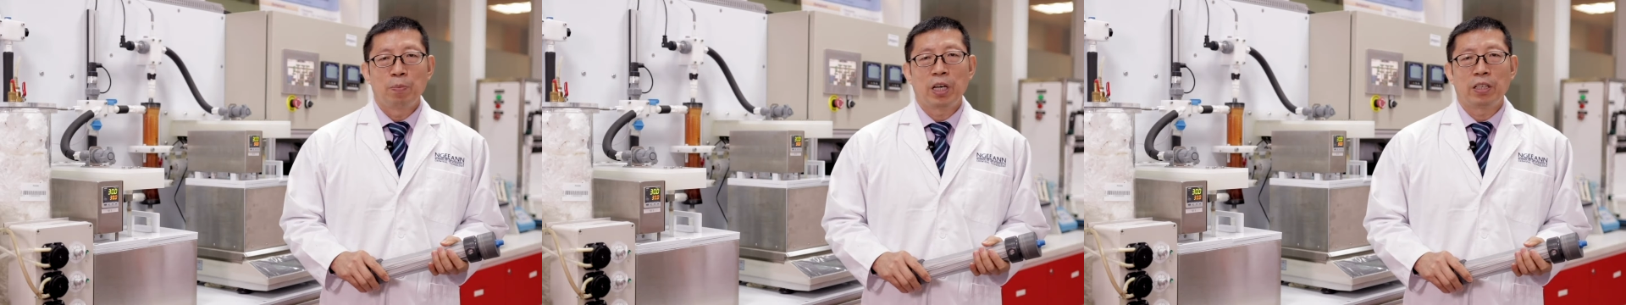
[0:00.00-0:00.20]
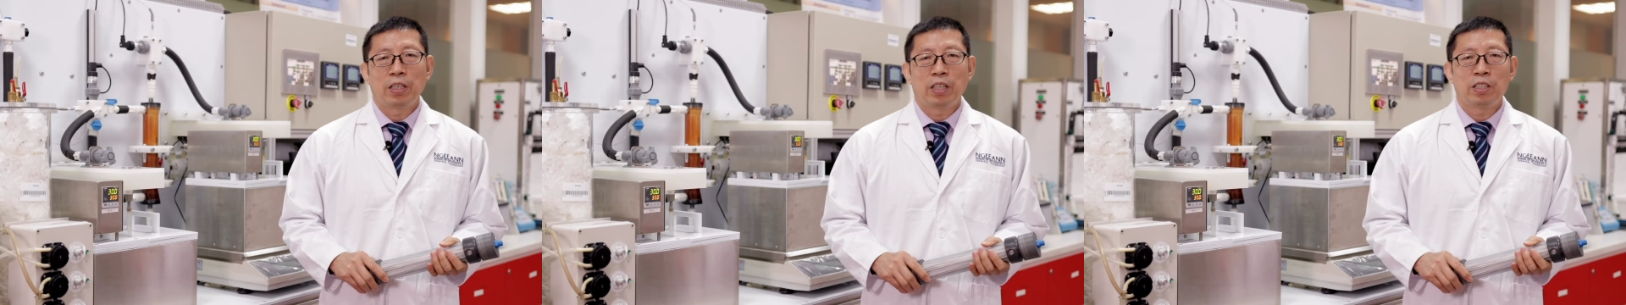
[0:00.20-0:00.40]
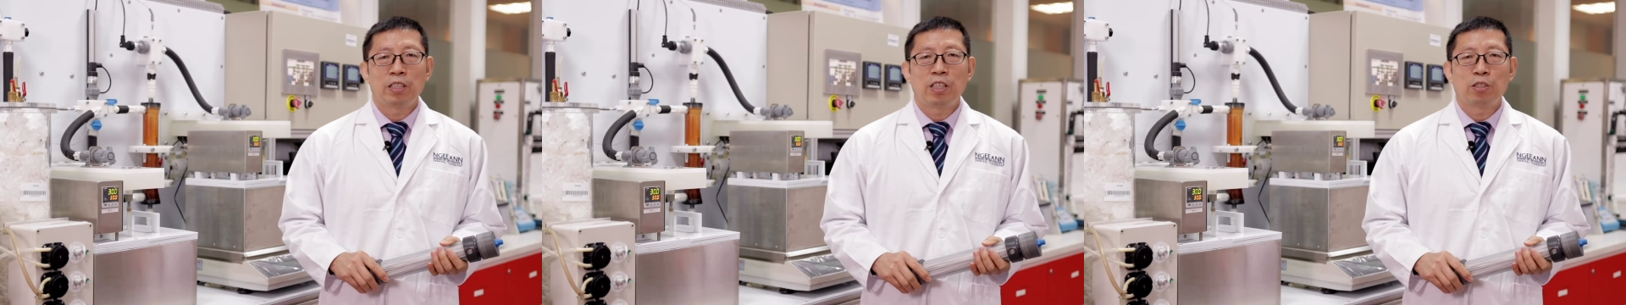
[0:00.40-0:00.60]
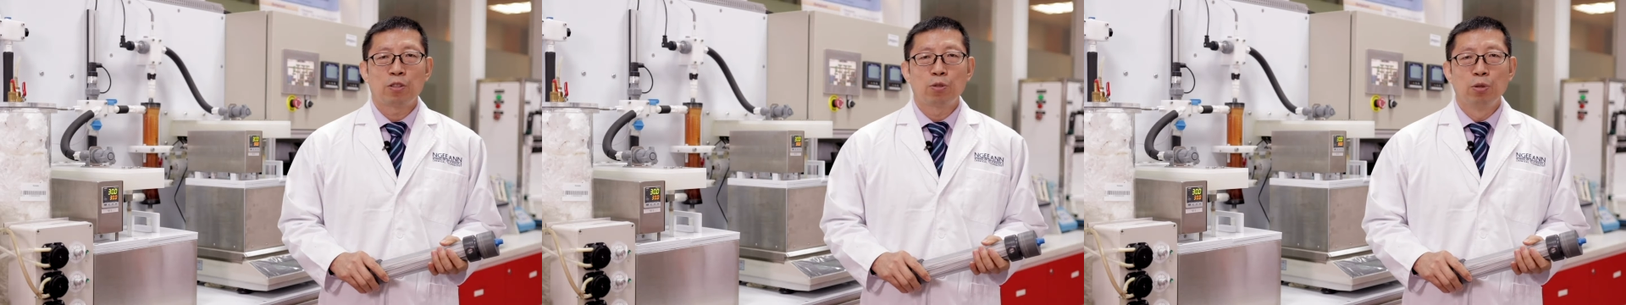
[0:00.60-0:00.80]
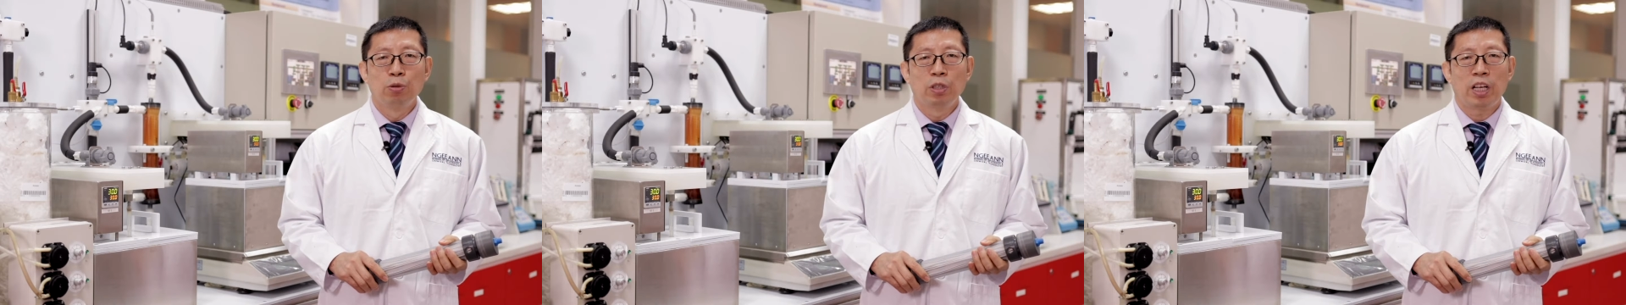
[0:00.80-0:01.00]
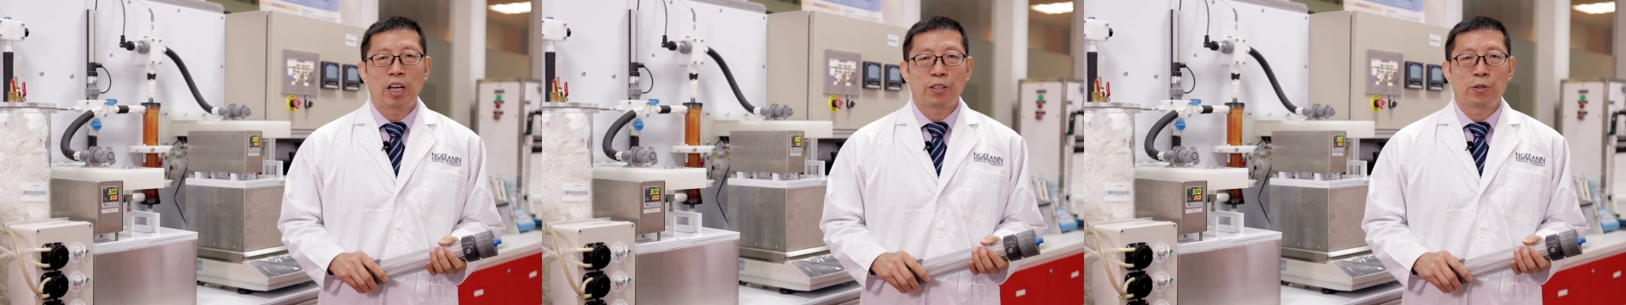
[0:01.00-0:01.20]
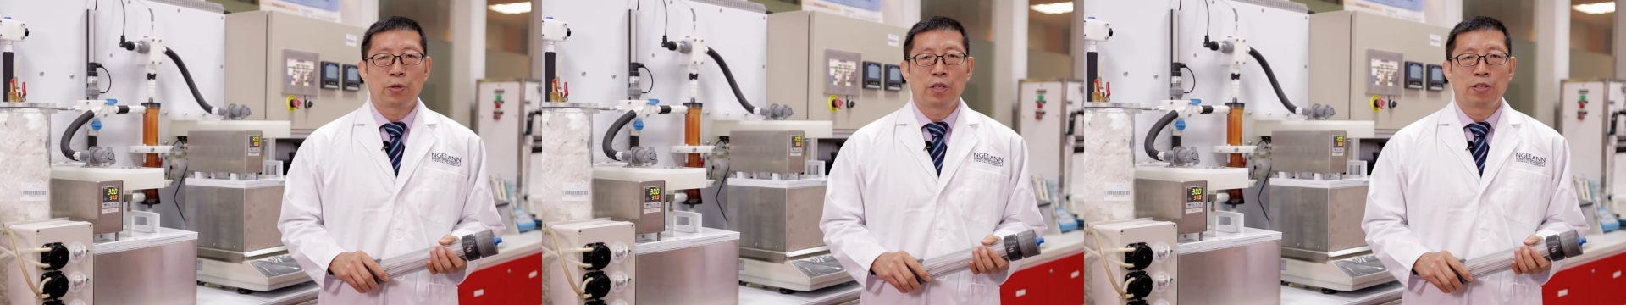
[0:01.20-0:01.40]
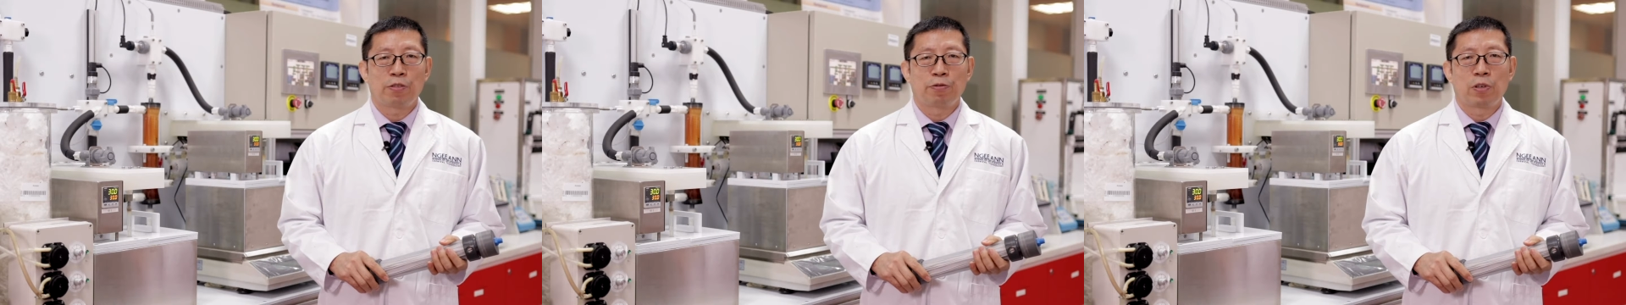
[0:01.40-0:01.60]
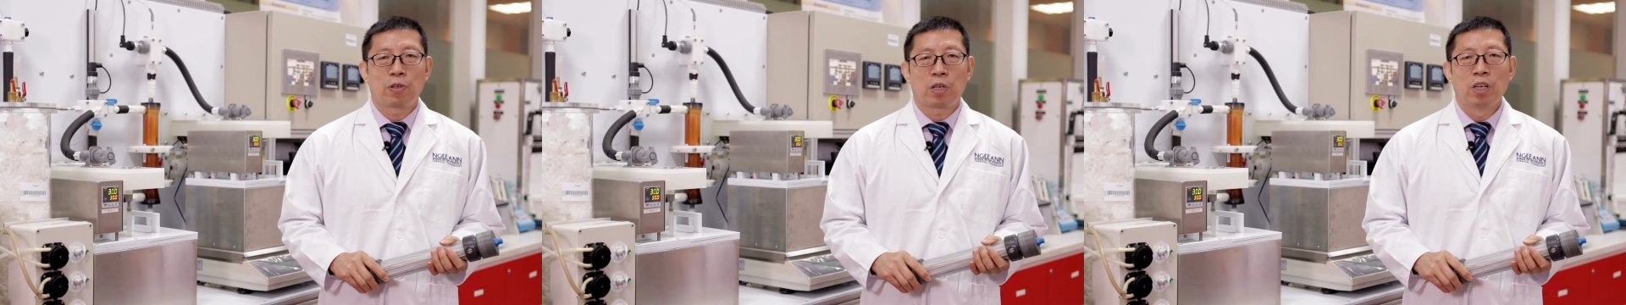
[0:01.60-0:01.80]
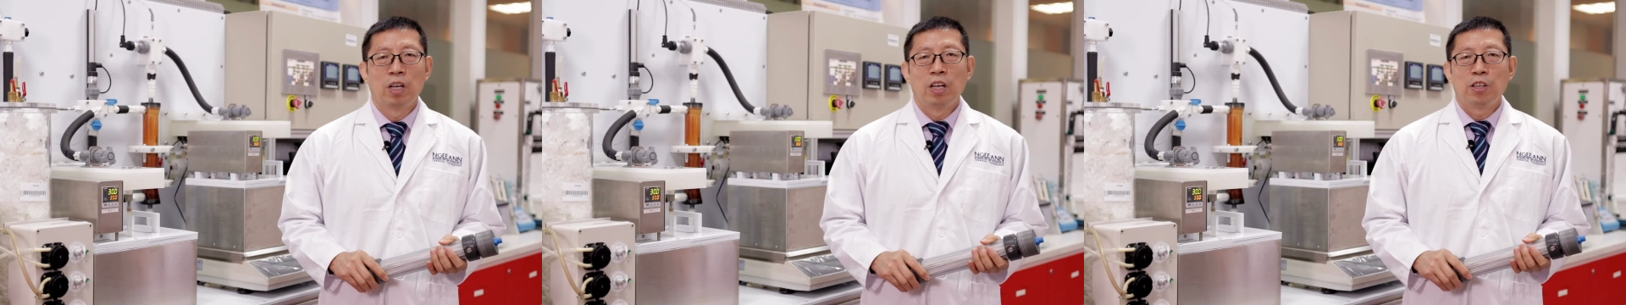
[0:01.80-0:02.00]
but it is too luxurious
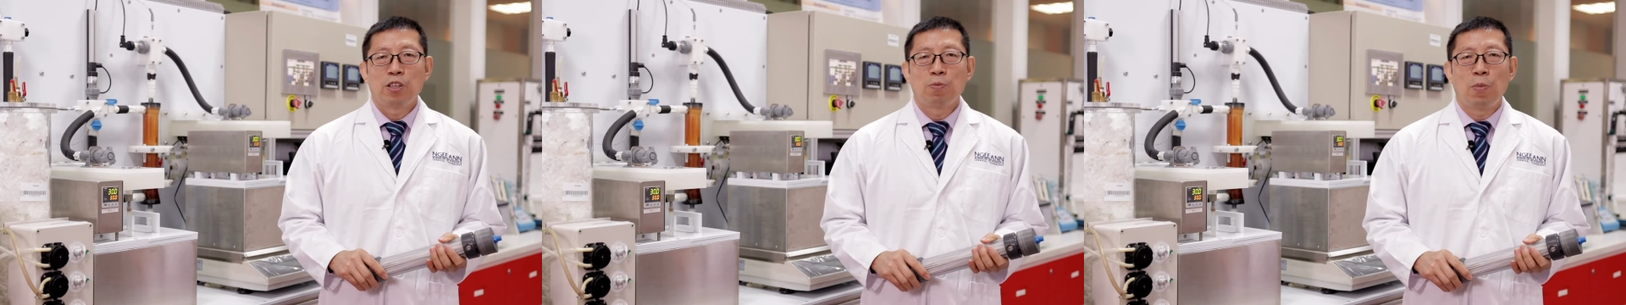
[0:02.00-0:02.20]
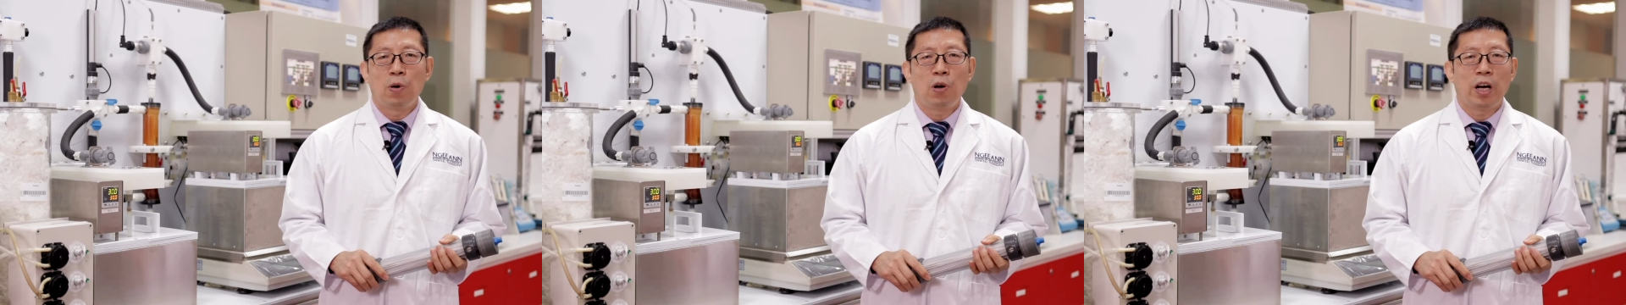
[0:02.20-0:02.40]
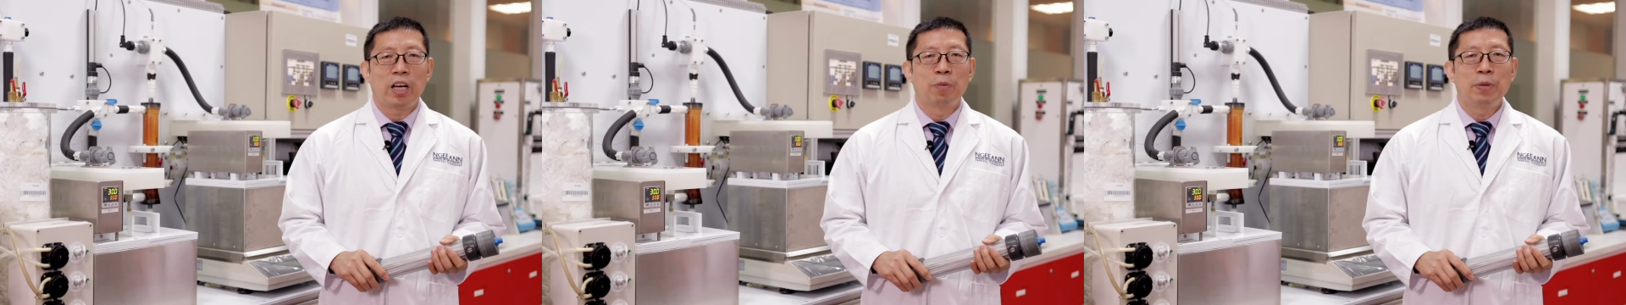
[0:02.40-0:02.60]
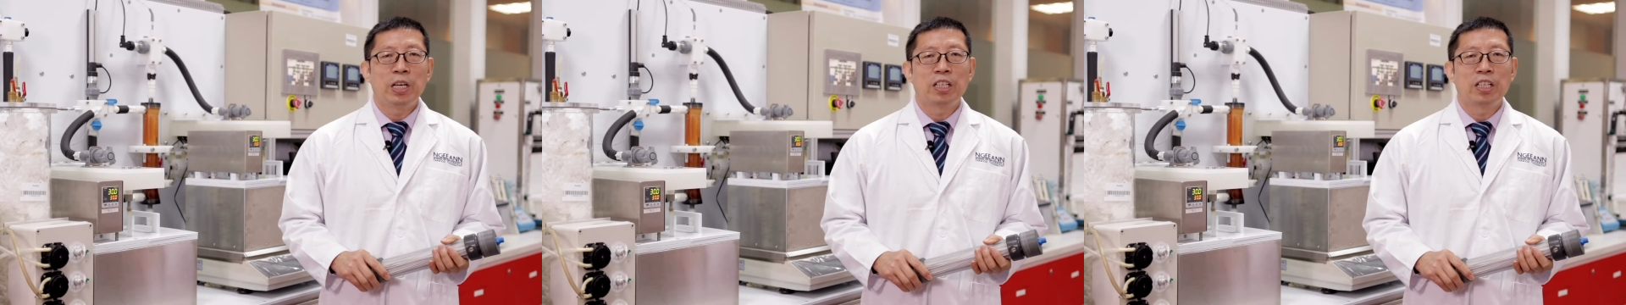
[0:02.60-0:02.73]
for small and